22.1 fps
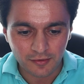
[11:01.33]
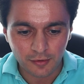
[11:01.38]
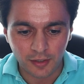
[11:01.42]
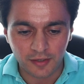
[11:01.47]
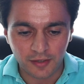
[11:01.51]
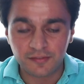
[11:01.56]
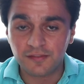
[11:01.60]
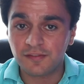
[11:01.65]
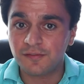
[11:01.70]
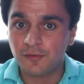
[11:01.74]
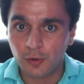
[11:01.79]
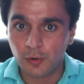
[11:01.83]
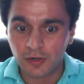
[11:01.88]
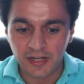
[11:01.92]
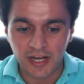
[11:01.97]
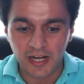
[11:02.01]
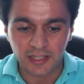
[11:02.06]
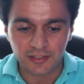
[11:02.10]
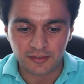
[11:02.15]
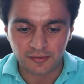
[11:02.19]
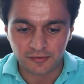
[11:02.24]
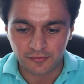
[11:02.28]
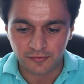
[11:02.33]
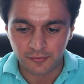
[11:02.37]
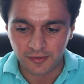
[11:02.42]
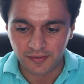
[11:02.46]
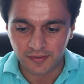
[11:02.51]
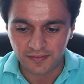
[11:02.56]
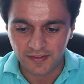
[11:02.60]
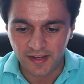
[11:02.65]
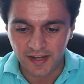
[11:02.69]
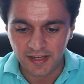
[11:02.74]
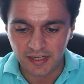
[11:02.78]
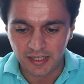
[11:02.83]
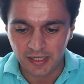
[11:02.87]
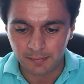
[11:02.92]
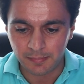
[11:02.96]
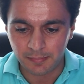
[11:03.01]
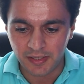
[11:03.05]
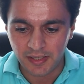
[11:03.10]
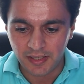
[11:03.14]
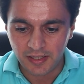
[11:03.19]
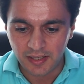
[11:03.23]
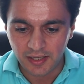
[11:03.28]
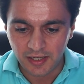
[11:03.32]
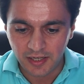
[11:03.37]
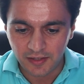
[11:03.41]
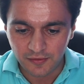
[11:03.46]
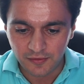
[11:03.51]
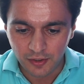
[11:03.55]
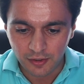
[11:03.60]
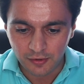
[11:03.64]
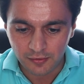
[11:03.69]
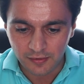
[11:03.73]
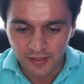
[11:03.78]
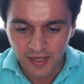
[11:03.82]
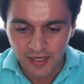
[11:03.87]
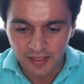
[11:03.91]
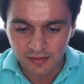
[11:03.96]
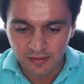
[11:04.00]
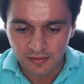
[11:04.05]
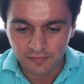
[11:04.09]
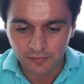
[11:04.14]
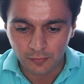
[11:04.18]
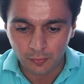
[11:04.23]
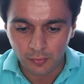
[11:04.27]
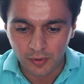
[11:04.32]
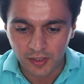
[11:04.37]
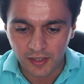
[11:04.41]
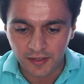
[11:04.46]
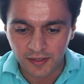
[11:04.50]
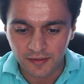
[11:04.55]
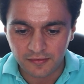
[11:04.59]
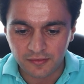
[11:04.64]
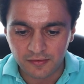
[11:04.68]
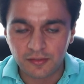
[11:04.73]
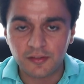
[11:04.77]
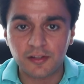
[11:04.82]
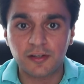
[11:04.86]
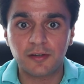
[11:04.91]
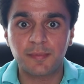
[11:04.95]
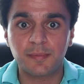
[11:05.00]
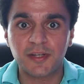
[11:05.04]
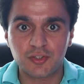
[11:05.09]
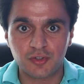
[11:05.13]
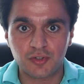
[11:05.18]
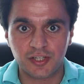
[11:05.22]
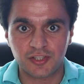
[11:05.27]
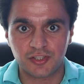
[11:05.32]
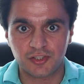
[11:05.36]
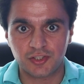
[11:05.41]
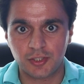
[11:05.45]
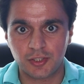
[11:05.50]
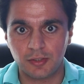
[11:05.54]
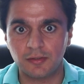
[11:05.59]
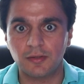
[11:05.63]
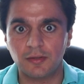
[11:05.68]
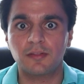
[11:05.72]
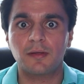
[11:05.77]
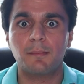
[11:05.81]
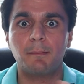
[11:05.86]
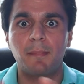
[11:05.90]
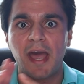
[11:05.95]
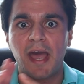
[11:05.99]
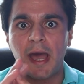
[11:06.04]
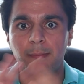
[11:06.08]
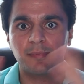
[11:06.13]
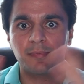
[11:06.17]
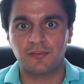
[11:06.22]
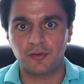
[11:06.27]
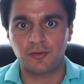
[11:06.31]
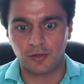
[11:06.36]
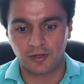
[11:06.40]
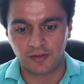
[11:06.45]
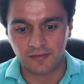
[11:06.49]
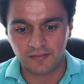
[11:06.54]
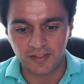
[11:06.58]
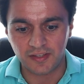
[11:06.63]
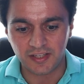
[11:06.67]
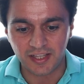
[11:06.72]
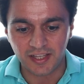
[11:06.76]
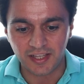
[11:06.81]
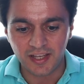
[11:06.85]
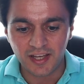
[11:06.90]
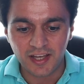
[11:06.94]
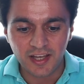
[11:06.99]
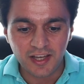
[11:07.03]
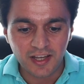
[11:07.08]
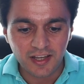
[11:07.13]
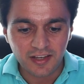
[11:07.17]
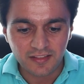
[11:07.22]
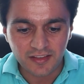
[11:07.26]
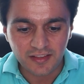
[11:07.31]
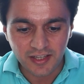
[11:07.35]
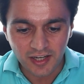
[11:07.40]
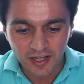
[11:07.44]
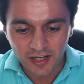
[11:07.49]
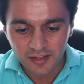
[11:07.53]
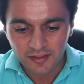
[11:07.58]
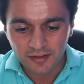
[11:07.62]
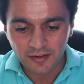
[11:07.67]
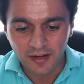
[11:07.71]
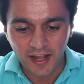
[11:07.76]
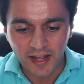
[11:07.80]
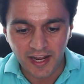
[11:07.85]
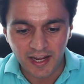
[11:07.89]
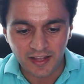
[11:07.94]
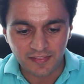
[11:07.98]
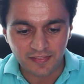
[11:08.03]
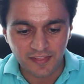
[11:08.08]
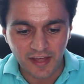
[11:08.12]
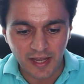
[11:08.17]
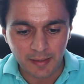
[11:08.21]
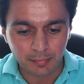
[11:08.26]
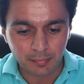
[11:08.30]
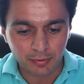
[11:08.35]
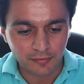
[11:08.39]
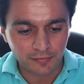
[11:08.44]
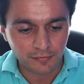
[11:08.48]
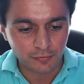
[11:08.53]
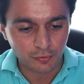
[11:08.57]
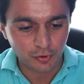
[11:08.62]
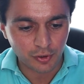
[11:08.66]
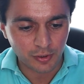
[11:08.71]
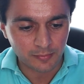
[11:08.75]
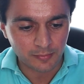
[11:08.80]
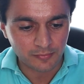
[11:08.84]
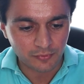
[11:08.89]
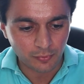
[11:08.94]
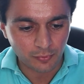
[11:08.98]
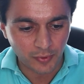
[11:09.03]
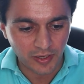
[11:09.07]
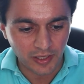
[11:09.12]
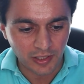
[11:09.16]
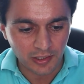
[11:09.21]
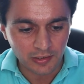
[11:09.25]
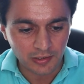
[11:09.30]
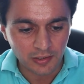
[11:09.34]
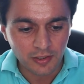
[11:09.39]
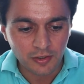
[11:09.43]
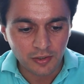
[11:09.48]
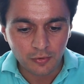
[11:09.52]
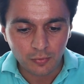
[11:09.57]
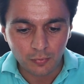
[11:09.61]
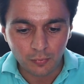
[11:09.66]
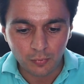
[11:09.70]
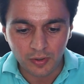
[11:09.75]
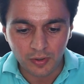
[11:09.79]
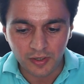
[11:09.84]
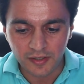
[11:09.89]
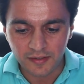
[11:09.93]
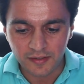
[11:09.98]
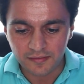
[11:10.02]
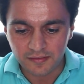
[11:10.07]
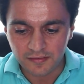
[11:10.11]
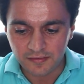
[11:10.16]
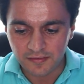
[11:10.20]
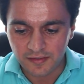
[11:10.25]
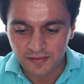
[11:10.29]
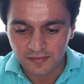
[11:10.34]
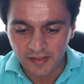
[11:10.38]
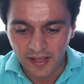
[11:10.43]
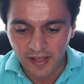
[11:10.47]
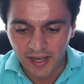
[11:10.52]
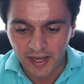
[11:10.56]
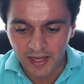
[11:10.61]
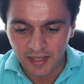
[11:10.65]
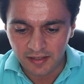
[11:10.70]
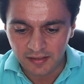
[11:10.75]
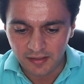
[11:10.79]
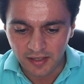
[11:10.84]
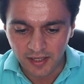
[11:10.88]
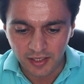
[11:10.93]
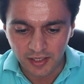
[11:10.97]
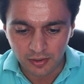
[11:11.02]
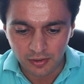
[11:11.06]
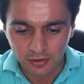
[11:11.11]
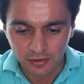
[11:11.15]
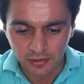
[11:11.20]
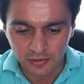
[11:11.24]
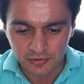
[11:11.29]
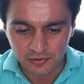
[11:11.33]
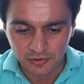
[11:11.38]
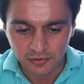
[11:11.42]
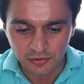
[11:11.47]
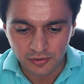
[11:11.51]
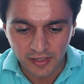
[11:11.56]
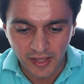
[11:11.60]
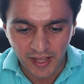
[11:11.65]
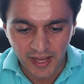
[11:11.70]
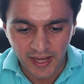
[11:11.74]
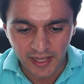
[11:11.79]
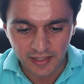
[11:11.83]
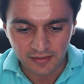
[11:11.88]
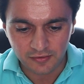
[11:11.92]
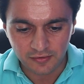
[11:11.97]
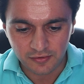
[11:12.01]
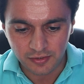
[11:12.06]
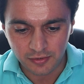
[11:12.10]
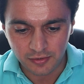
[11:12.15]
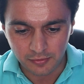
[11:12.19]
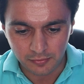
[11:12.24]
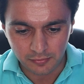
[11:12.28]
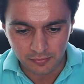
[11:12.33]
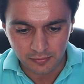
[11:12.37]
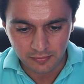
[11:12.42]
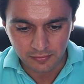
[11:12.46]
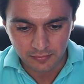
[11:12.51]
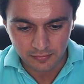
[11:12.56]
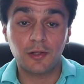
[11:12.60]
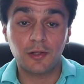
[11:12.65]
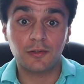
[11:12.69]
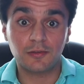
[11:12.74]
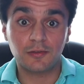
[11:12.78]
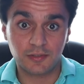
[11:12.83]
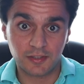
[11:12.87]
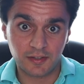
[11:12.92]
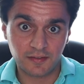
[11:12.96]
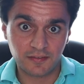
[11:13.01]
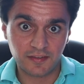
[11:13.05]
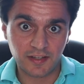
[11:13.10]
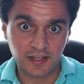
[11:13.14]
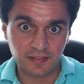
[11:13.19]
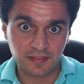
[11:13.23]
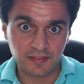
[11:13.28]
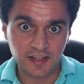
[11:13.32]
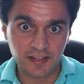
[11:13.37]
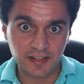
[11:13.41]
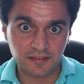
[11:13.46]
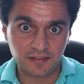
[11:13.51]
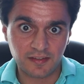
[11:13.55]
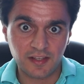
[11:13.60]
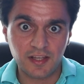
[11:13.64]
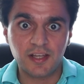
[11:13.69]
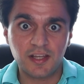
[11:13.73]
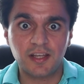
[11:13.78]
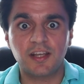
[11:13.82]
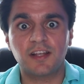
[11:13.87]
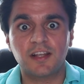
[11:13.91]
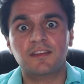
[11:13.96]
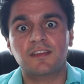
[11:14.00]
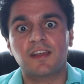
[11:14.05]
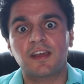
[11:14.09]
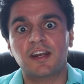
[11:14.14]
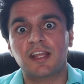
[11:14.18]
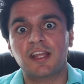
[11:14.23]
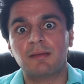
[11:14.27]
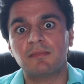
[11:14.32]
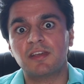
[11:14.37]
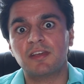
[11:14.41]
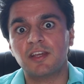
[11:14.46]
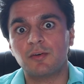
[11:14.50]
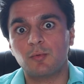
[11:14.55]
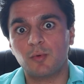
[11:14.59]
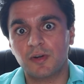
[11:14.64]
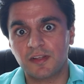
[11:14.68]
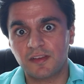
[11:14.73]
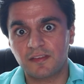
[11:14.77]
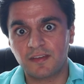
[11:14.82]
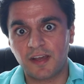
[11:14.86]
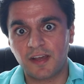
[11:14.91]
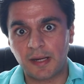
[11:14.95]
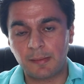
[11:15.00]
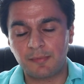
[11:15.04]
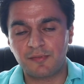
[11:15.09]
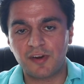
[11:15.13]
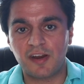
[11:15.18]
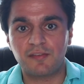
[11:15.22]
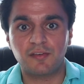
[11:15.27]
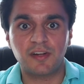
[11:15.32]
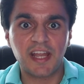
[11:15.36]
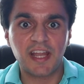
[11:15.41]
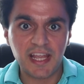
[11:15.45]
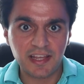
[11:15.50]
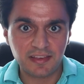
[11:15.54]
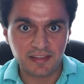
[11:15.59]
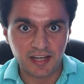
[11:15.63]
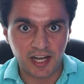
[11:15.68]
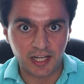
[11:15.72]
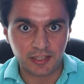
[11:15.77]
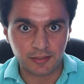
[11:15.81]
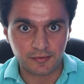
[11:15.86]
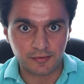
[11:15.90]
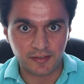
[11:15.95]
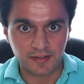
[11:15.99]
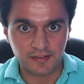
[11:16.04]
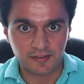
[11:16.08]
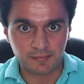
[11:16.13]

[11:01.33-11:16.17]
cost $4 for a sign up, and the creative was the picture I just showed you, the map of New York City. The other ad that performed well was this ad I called Good Ad 2. Looks like this. It's getting me one sign up for every $8 I